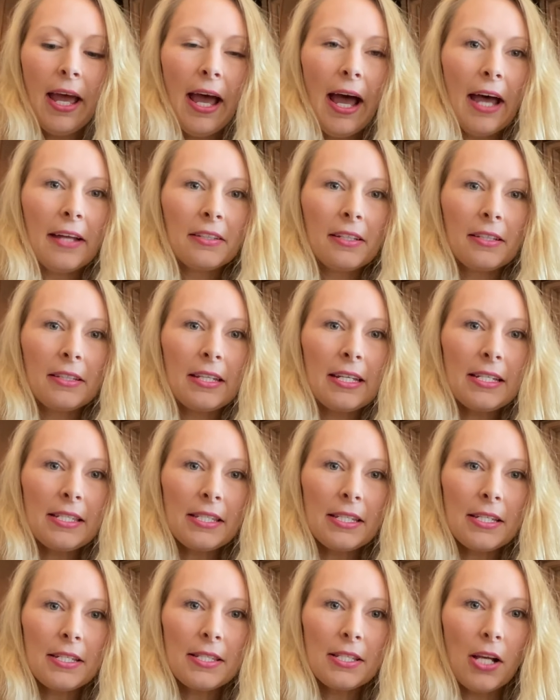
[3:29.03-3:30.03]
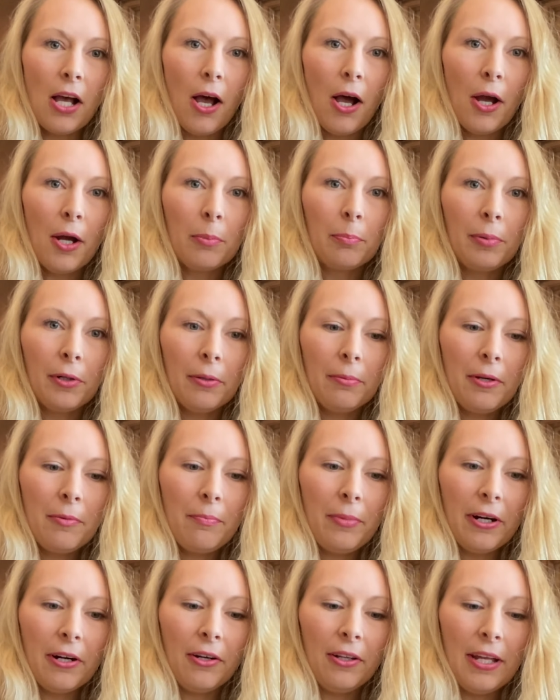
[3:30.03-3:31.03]
And then this is our bourbon
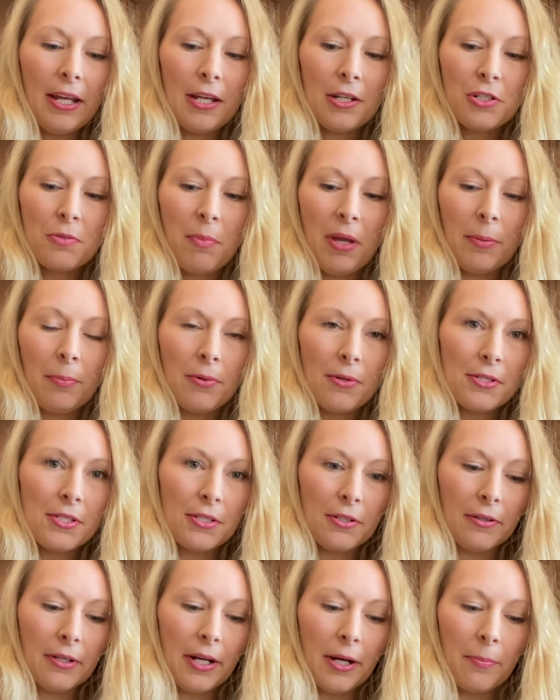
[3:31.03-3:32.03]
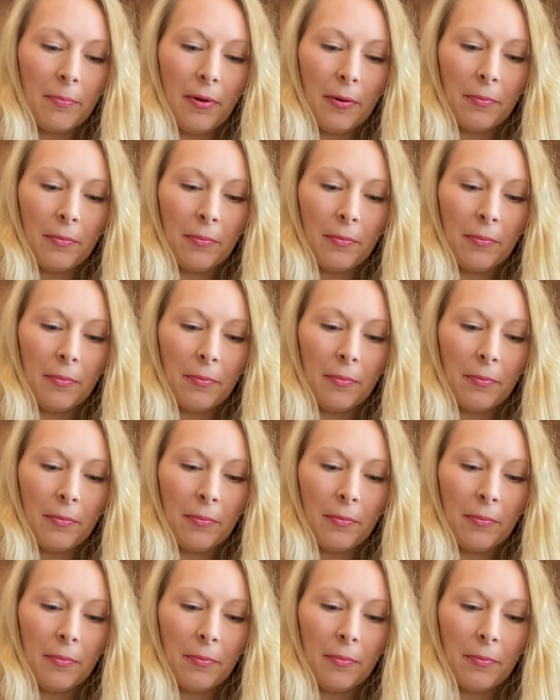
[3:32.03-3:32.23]
barrel aged maple syrup.